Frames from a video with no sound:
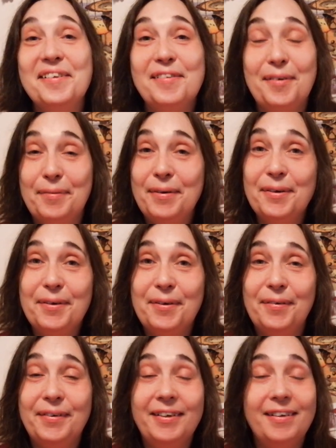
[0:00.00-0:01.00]
so we're
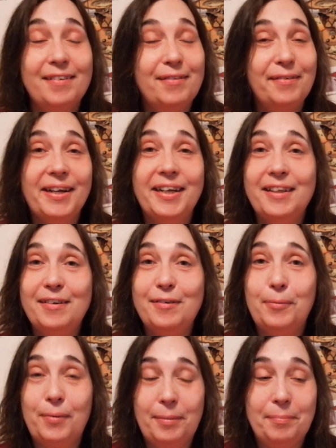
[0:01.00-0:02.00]
going straight
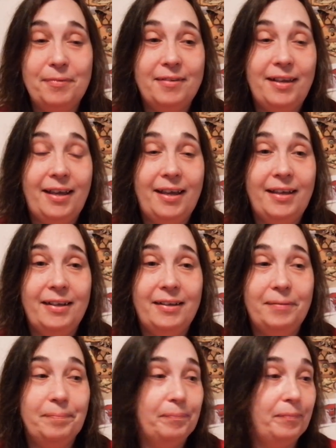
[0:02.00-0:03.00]
into WIPs
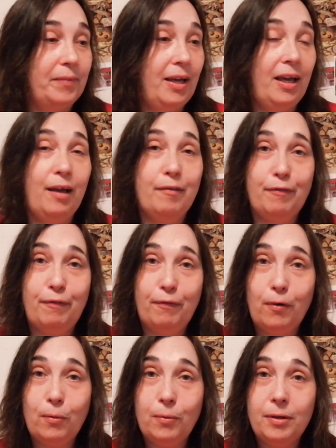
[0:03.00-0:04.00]
and I have four